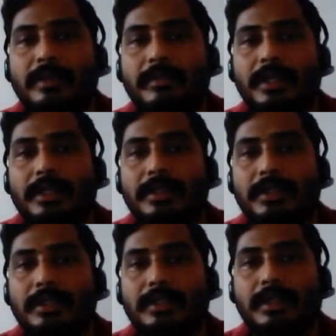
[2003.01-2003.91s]
because
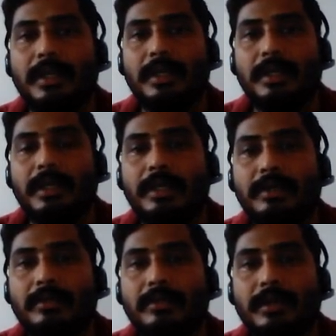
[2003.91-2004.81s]
it is they are
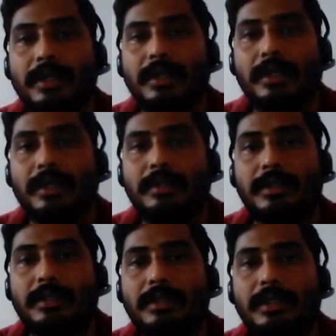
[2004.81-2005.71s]
trying to
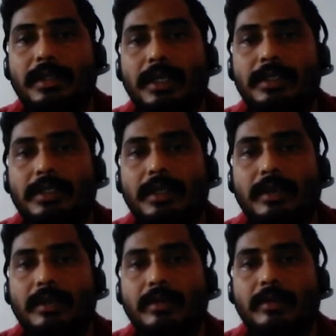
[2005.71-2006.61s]
resist the
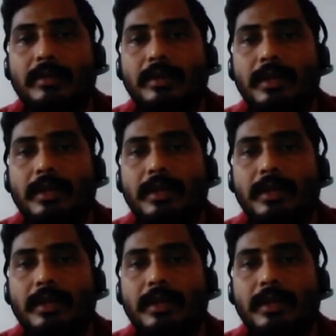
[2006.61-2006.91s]
external load.